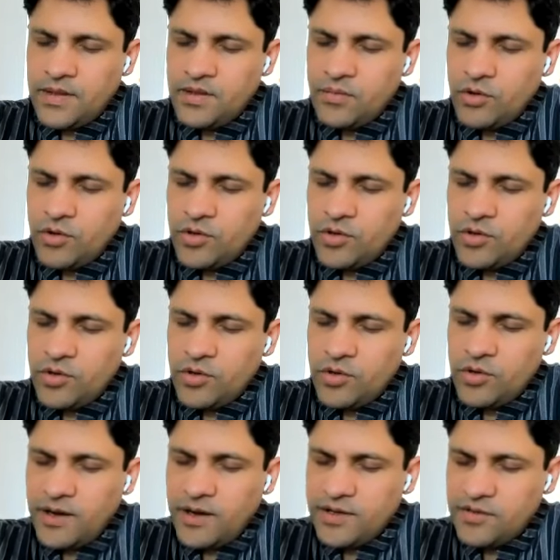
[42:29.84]
And the more you
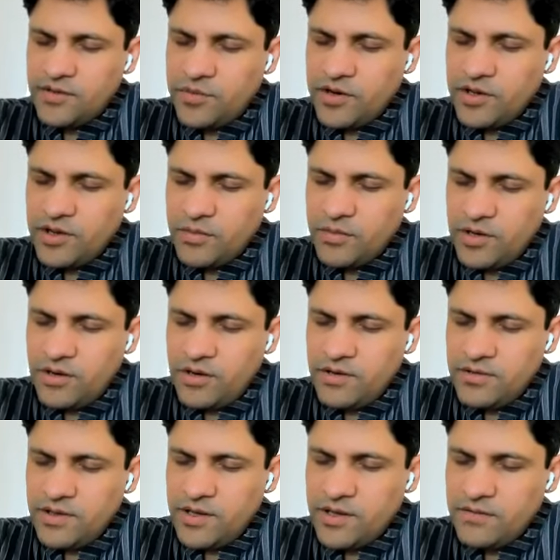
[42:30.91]
recognize the
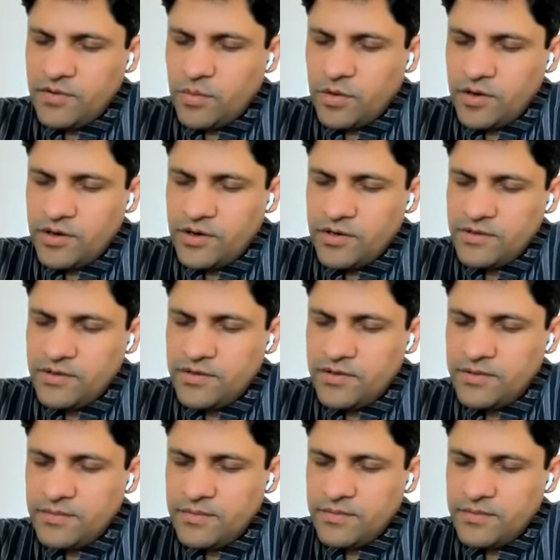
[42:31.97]
predicament, see it for what it is.